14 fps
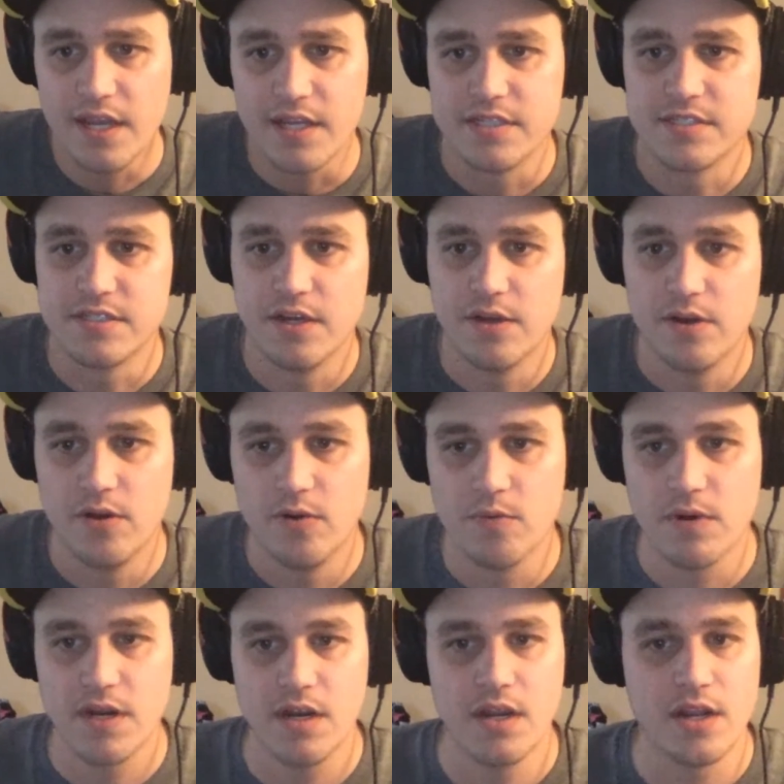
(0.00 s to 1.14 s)
So
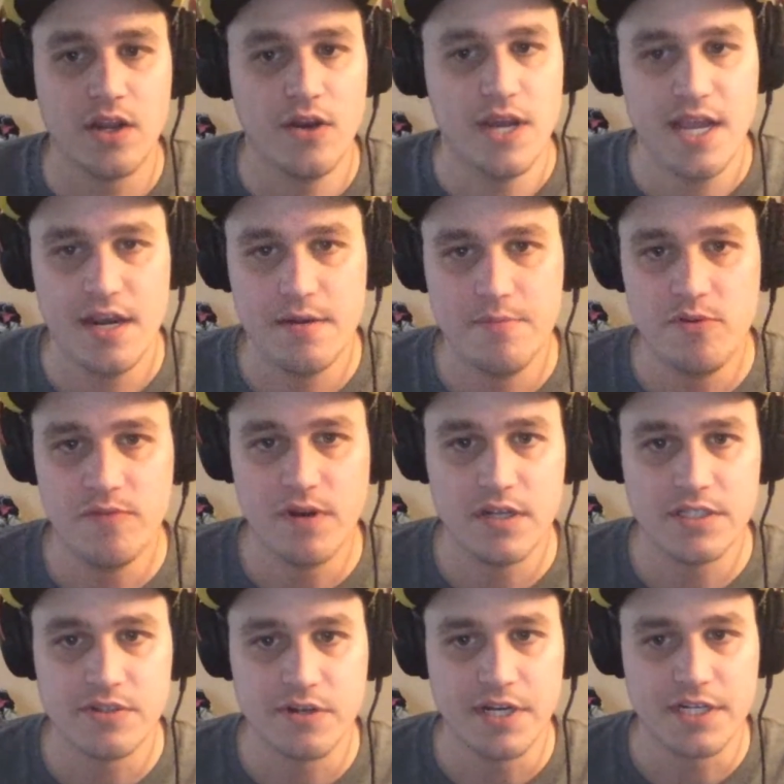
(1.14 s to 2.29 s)
we're going to go ahead and move
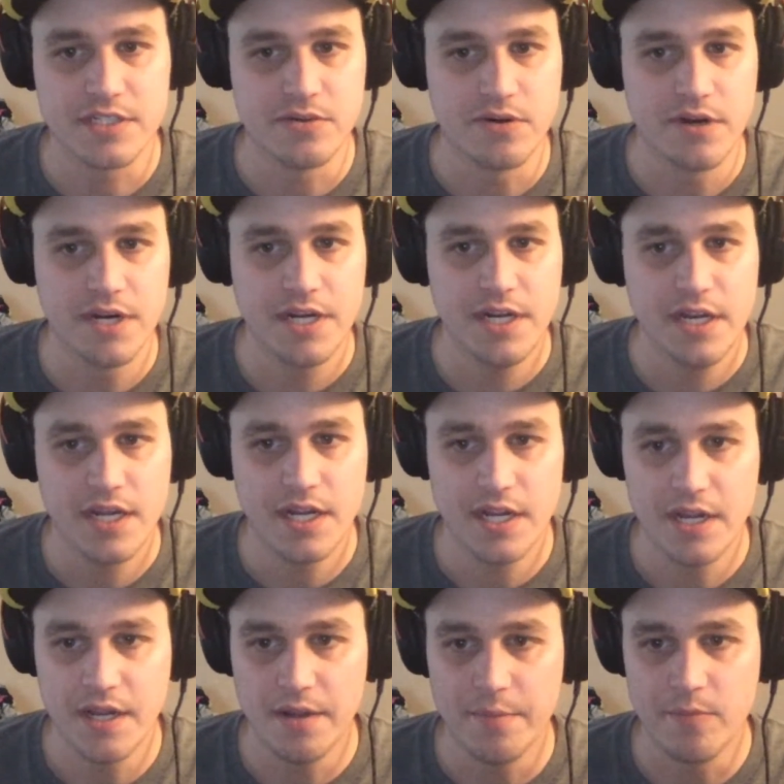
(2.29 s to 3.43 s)
on to our next story.
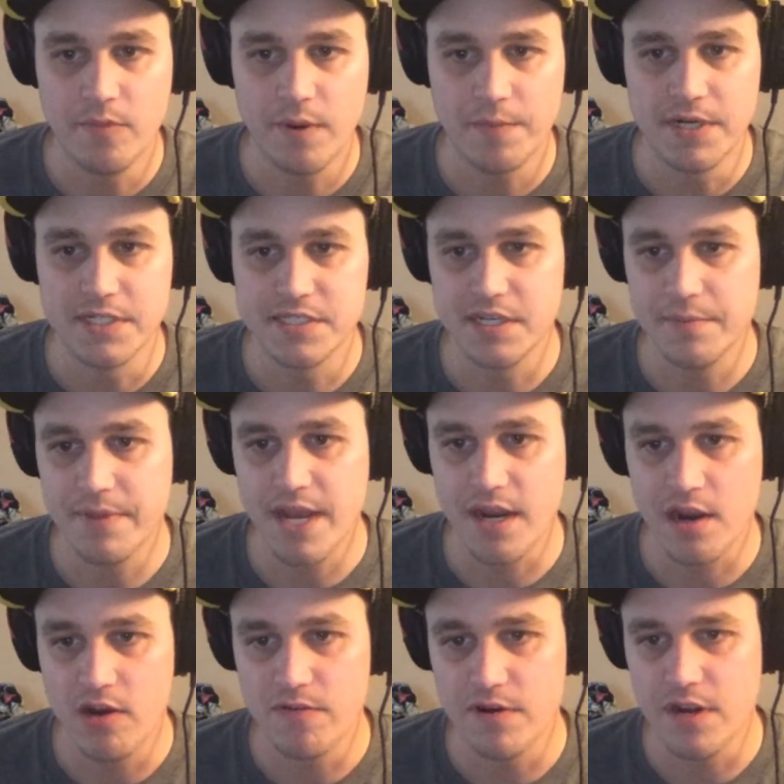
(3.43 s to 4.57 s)
I'm going to send it
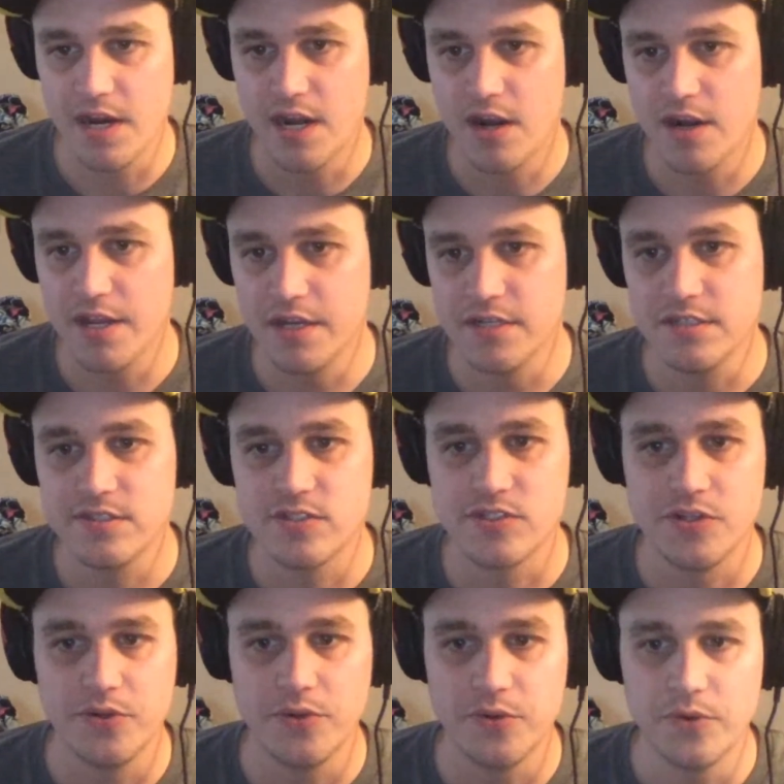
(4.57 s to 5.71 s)
back over to Aaron
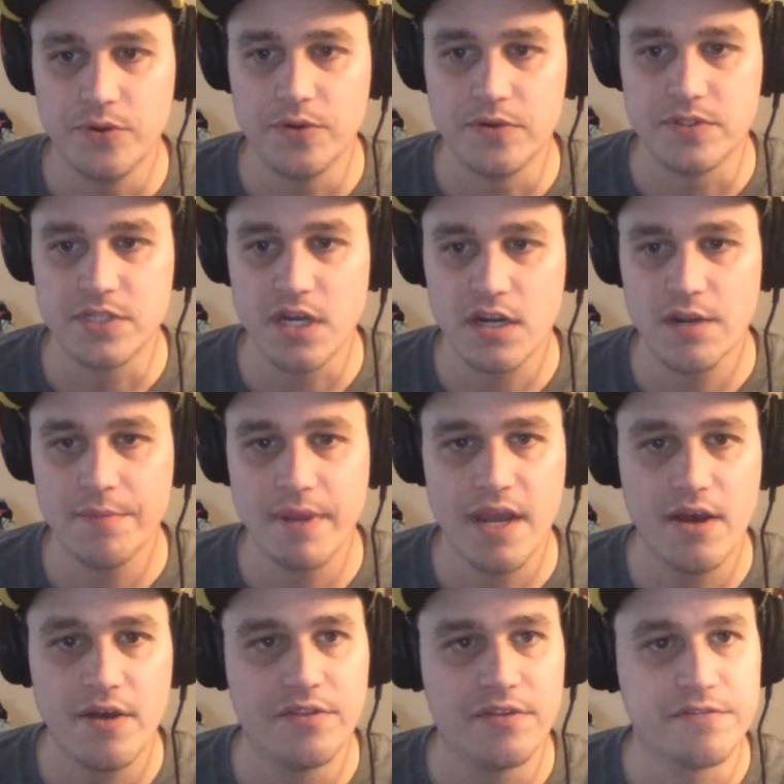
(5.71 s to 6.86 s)
to talk
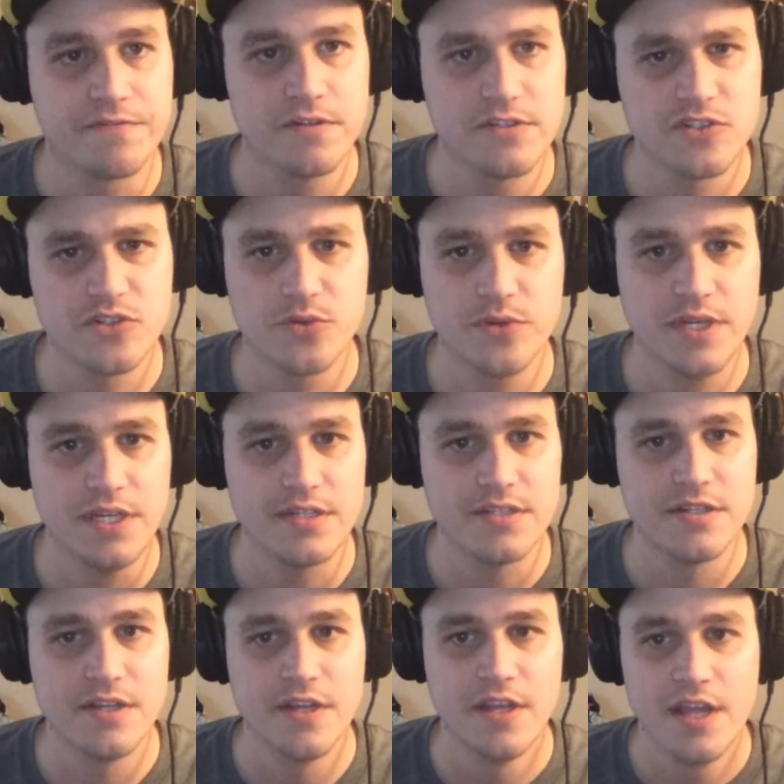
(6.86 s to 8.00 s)
about the first
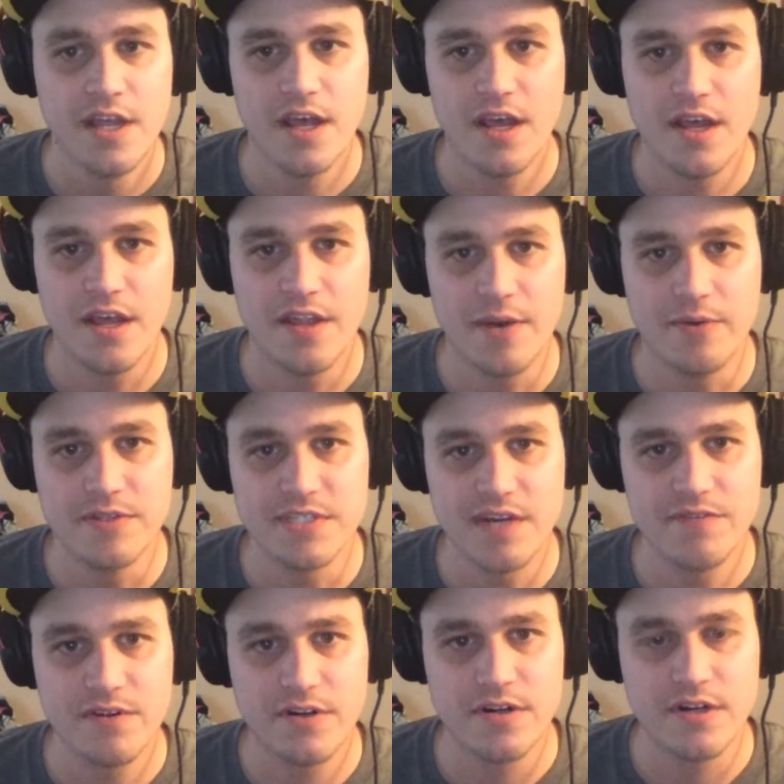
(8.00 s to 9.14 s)
tweet that was
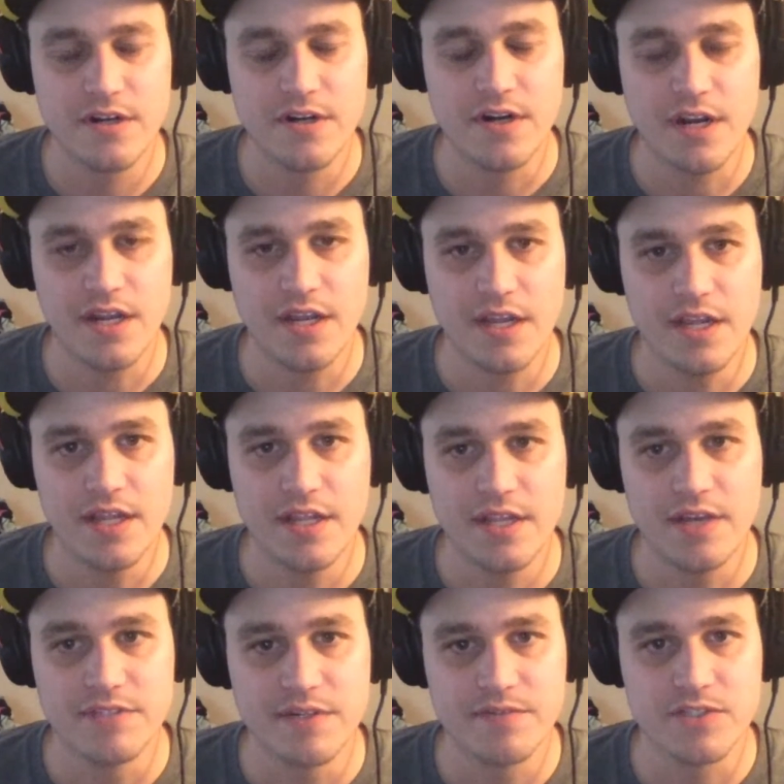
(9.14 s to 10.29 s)
ever
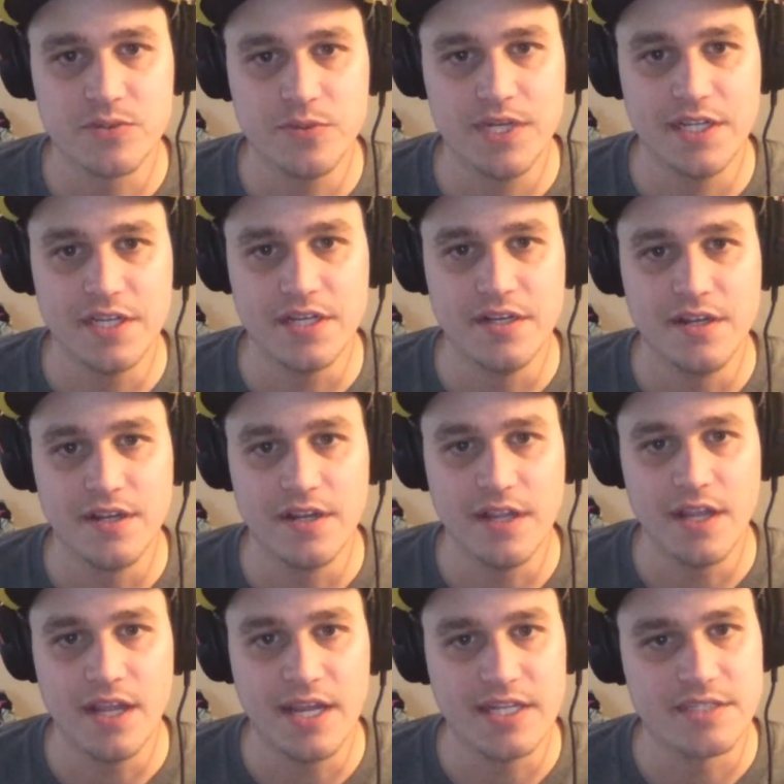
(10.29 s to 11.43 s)
tweeted
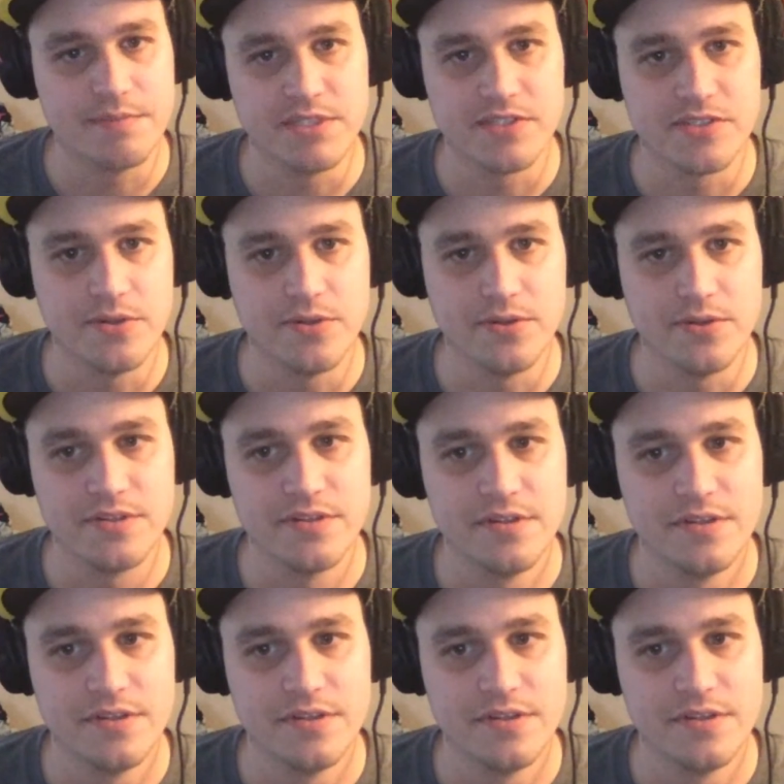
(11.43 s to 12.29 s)
has been sold.